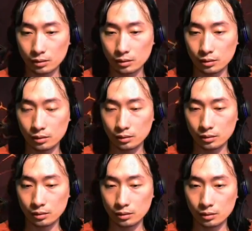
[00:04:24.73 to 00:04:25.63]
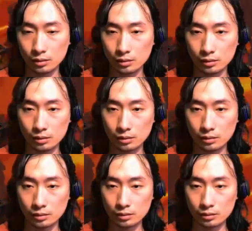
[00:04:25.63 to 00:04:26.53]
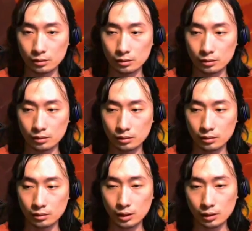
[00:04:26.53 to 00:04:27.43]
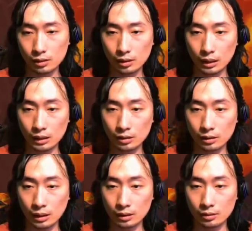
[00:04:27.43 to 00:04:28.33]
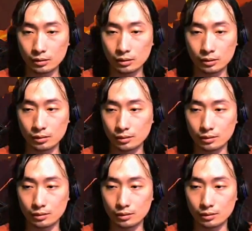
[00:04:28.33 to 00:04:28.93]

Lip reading: right? Because the E has a channel time. It's two separate hits, right?